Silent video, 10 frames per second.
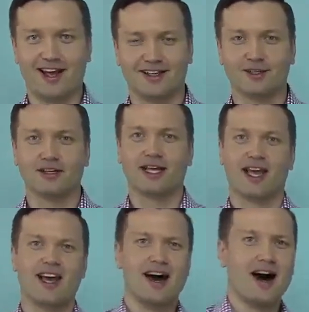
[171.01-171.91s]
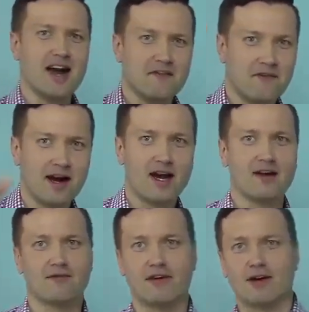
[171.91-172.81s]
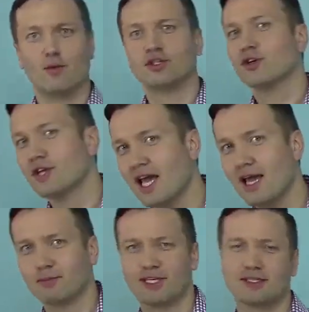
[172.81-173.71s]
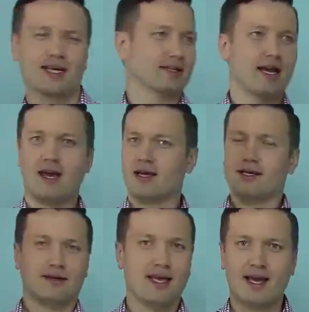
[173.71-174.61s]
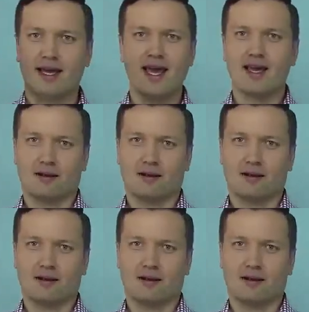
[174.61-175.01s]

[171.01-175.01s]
So I like, high five. What's your name? She's like, yeah, Kate.